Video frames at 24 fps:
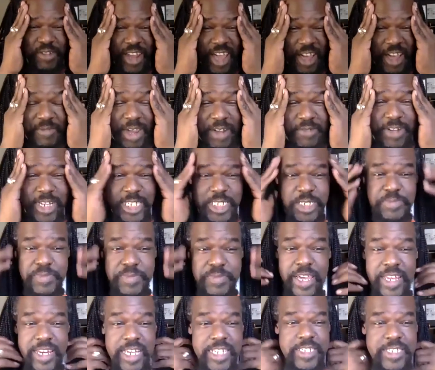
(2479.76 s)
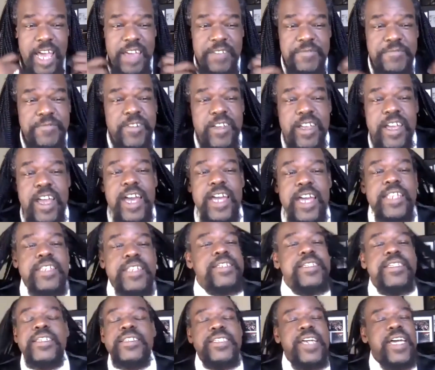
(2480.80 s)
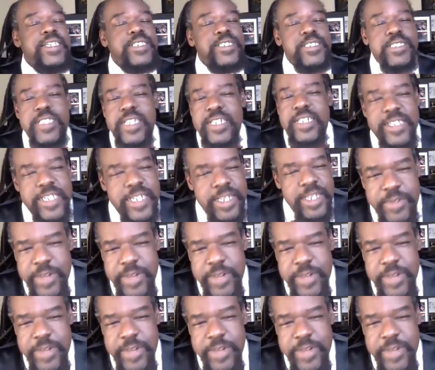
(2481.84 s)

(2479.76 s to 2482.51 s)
my resume, and I've forgotten. Anyway.